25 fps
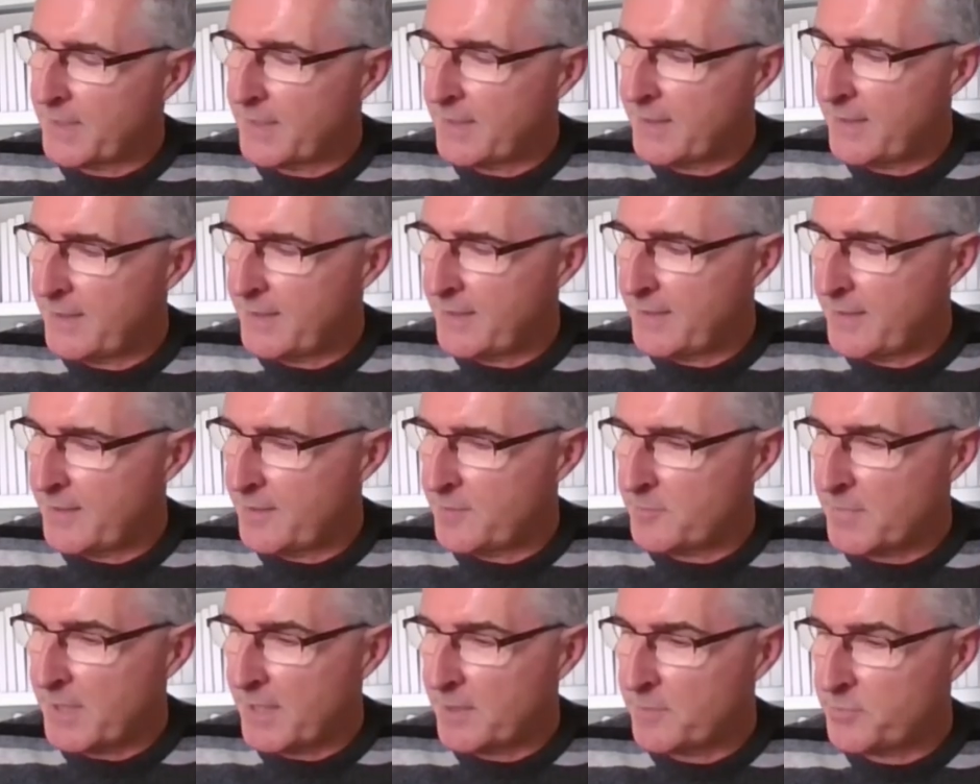
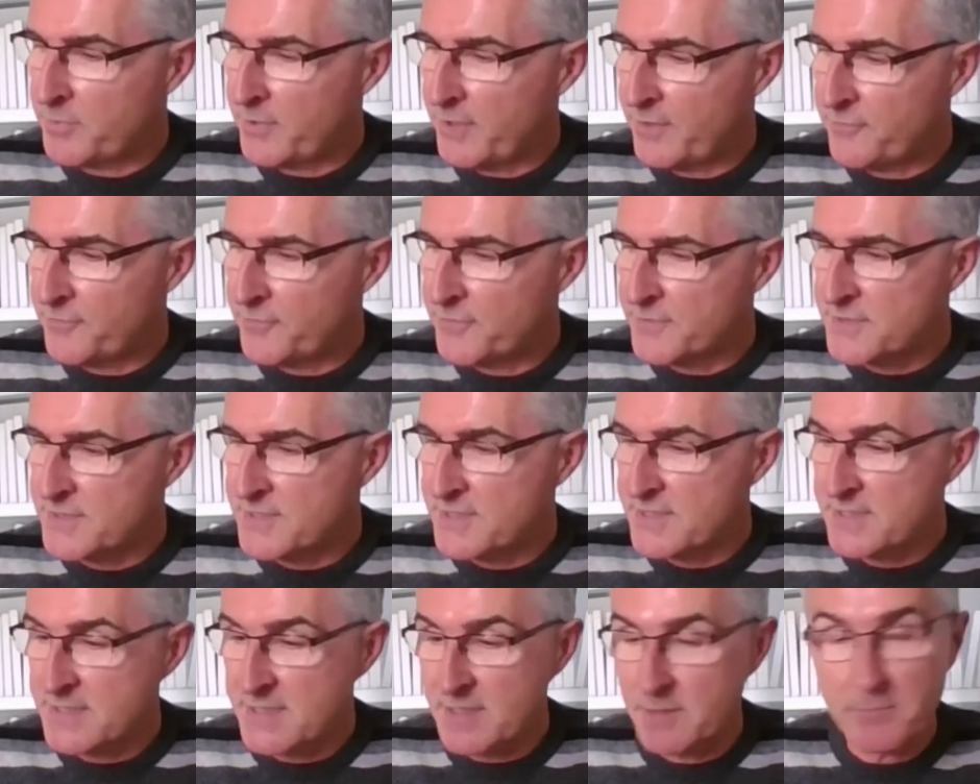uh, my
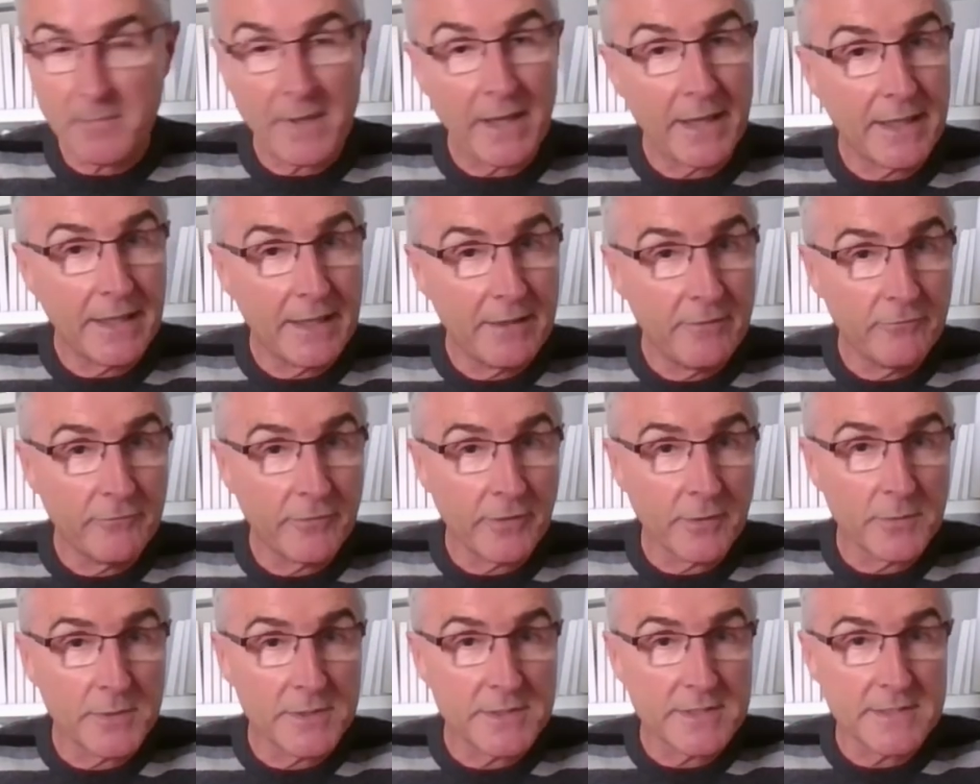preferences, and my
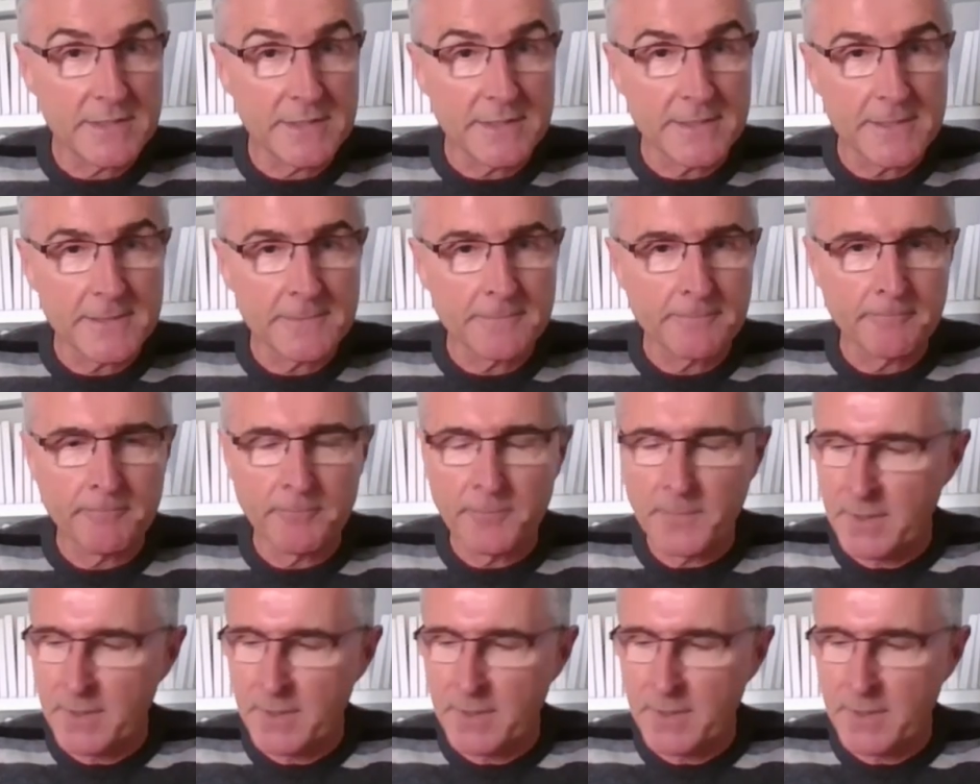influences.